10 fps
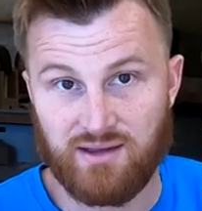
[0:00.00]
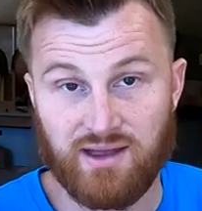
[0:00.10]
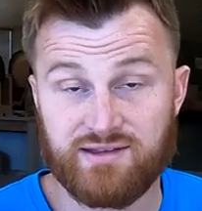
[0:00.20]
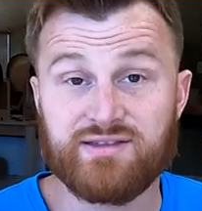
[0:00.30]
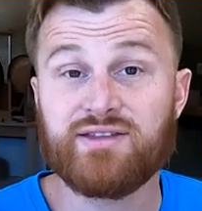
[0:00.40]

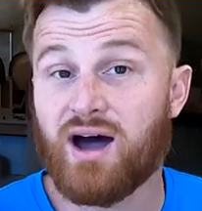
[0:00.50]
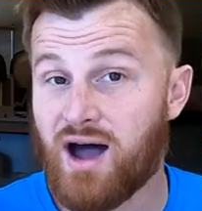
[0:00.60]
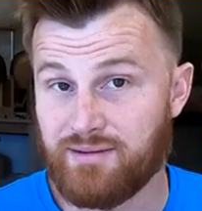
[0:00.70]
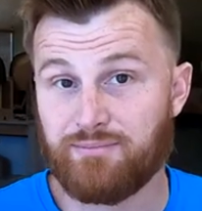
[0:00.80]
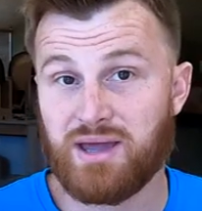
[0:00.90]
It's
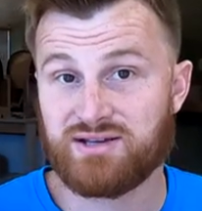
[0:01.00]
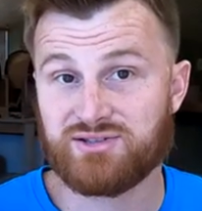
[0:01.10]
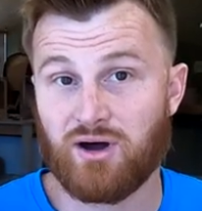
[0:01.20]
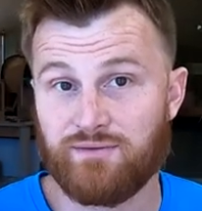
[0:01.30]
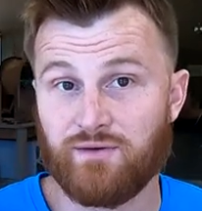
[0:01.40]
not
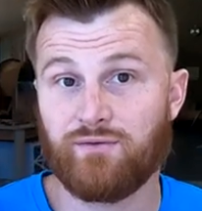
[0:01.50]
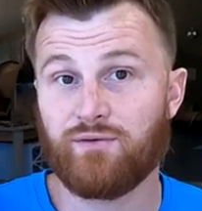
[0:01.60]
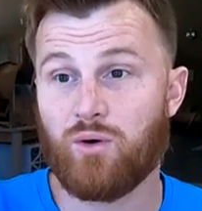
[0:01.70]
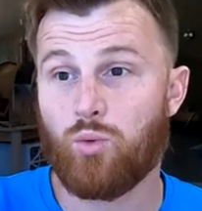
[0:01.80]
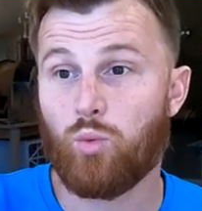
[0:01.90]
based off of
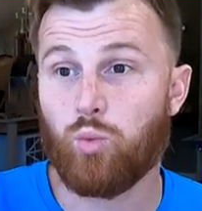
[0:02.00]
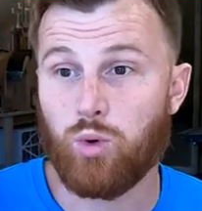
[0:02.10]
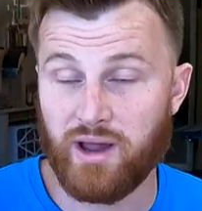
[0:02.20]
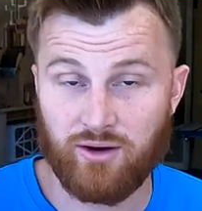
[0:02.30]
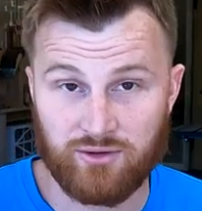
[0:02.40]

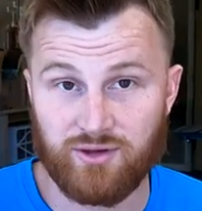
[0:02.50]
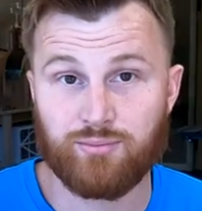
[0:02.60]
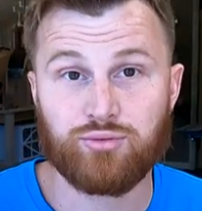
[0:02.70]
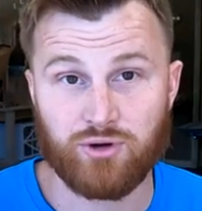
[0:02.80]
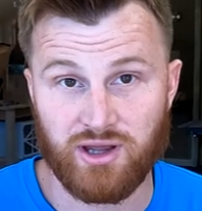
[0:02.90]
where the
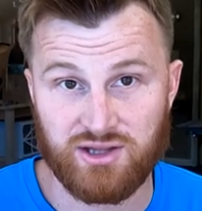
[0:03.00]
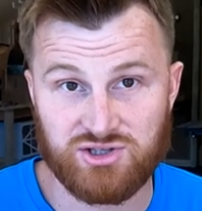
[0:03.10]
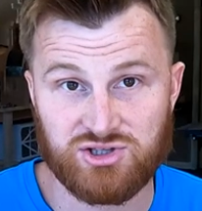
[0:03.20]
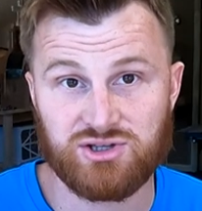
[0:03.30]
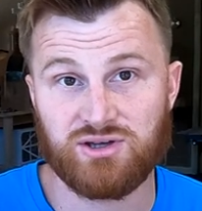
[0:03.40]

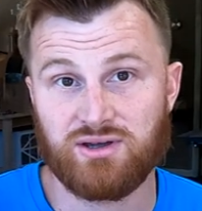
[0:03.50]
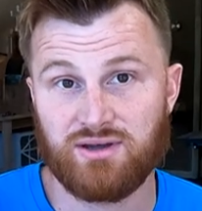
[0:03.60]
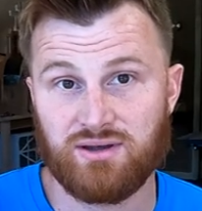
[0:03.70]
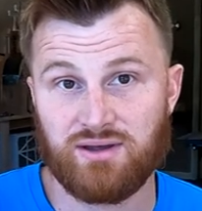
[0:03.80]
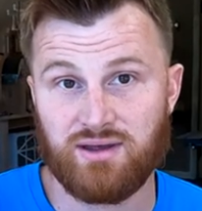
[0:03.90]
bridge
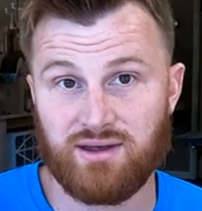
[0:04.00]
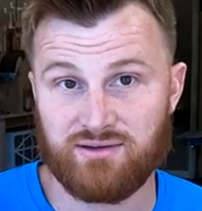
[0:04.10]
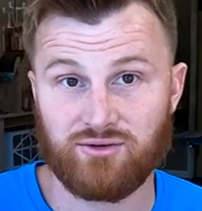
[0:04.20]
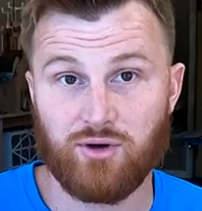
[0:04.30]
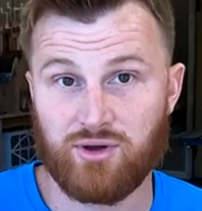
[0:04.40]

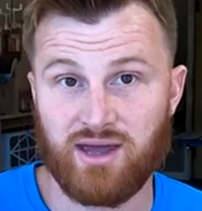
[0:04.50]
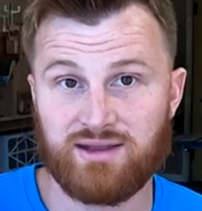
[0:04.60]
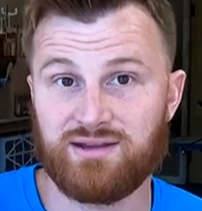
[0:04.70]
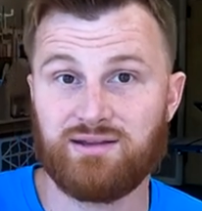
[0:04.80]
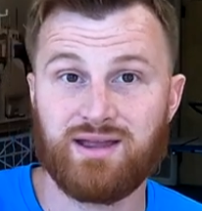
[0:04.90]
is
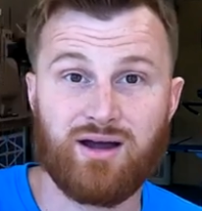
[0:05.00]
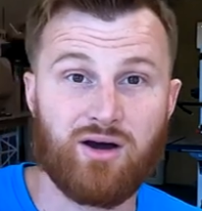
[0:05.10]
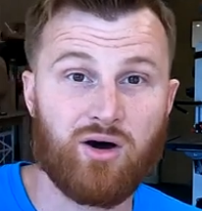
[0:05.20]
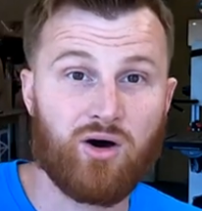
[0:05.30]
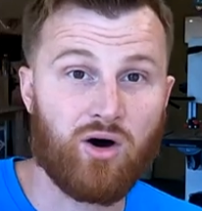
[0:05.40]
located
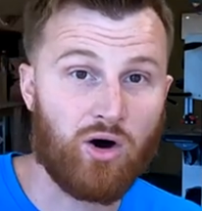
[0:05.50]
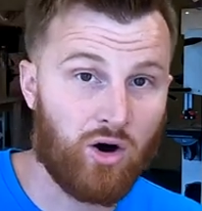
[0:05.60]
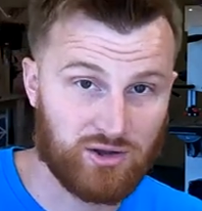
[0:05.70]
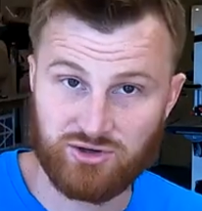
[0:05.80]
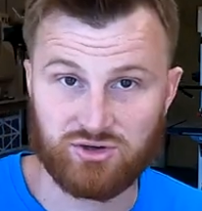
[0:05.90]

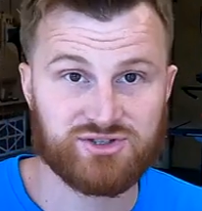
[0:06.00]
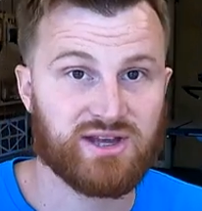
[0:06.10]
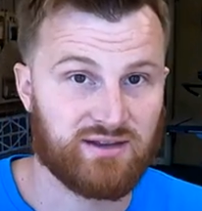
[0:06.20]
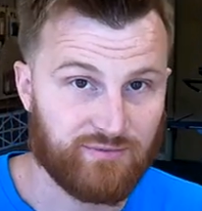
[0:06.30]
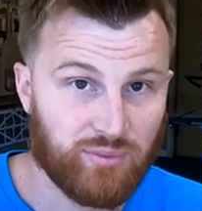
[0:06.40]
on your
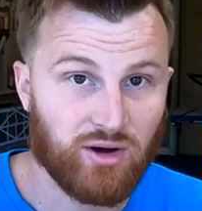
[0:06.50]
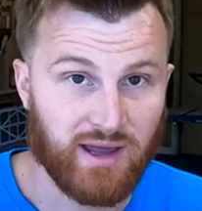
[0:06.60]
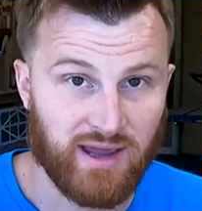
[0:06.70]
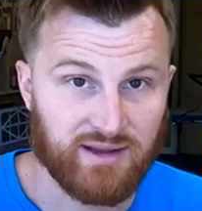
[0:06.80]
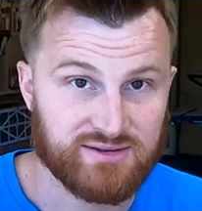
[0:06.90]
set of
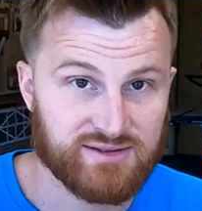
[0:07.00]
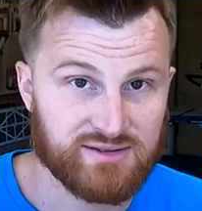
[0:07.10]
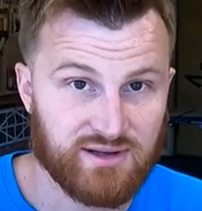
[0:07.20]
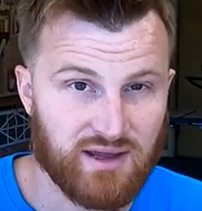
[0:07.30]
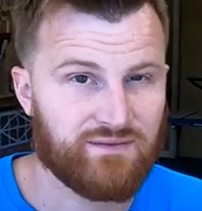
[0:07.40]

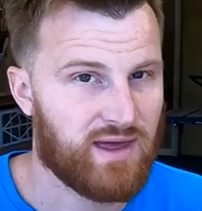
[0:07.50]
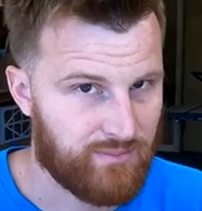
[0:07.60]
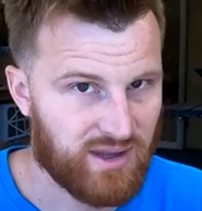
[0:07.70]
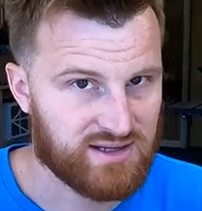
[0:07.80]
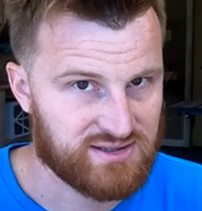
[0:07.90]
plans, if
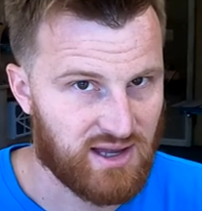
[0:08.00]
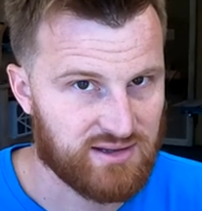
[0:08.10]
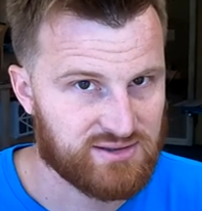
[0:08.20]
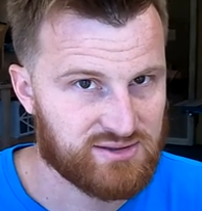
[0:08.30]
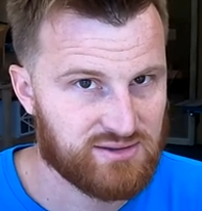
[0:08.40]
that makes
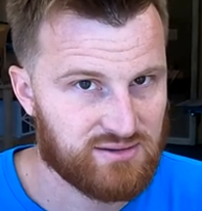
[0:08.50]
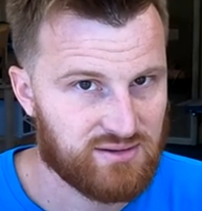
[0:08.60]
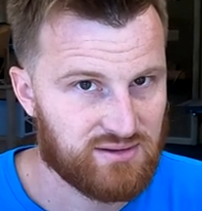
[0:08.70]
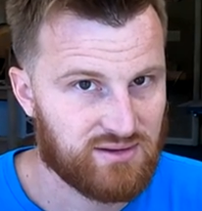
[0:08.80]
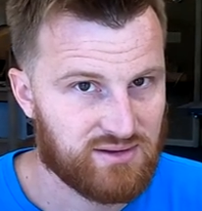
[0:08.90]
sense.
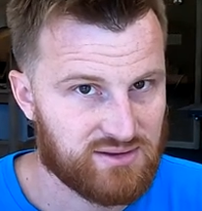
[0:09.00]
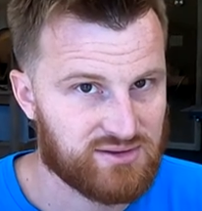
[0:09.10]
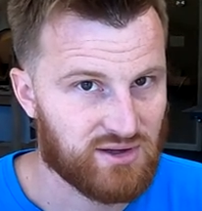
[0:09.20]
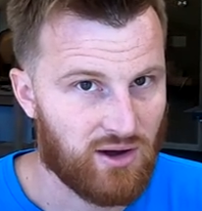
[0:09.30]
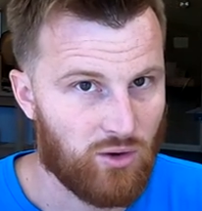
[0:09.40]

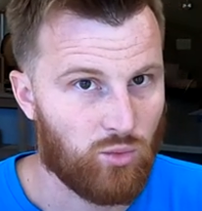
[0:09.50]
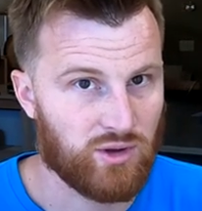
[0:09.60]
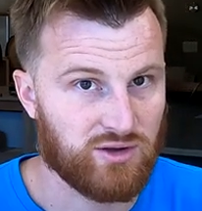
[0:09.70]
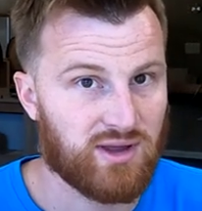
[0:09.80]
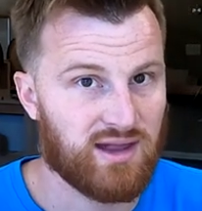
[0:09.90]
So
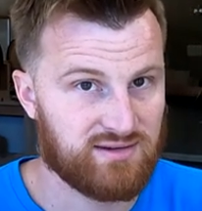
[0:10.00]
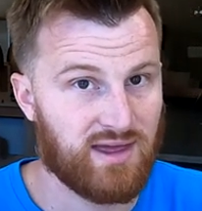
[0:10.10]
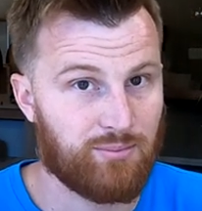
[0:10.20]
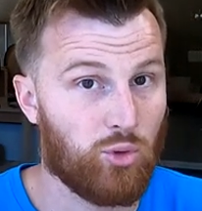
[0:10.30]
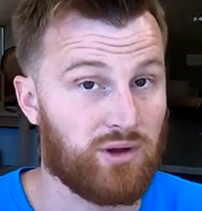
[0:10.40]
when you get to
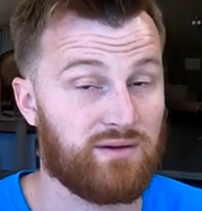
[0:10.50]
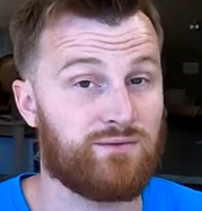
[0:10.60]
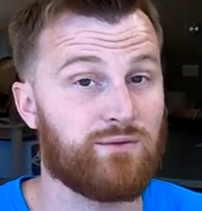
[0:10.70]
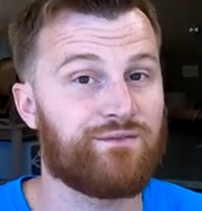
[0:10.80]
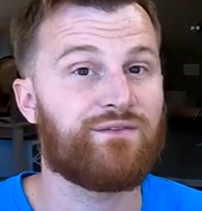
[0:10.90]
that point,
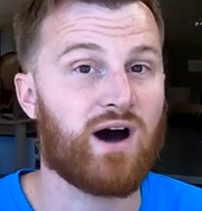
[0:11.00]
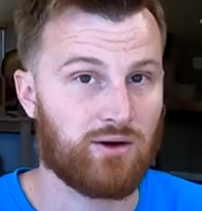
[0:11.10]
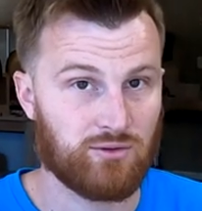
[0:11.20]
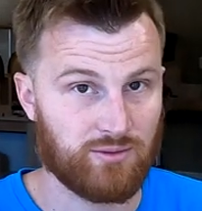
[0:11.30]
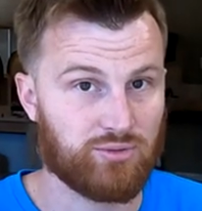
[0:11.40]
if you
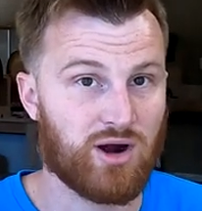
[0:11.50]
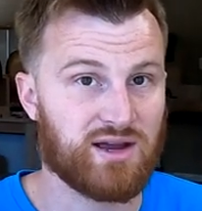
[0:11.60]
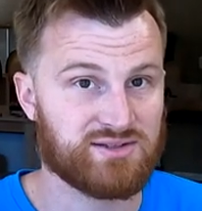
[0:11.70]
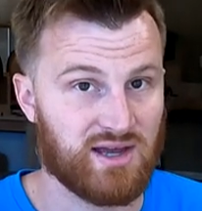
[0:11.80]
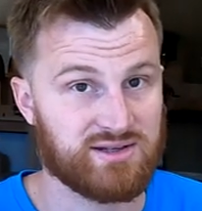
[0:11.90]
follow the
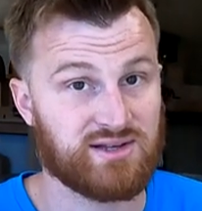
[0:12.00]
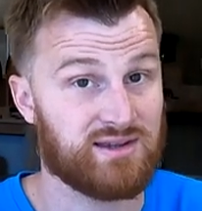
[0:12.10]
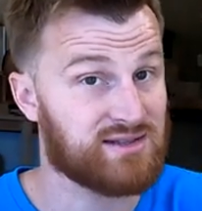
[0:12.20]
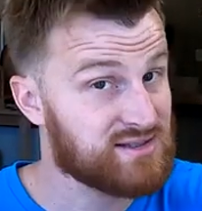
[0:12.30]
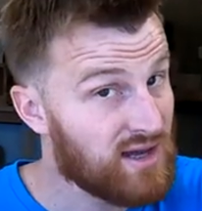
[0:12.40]
process,
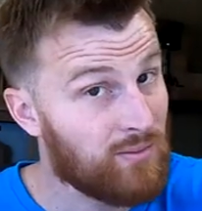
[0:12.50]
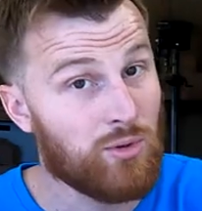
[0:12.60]
and this is how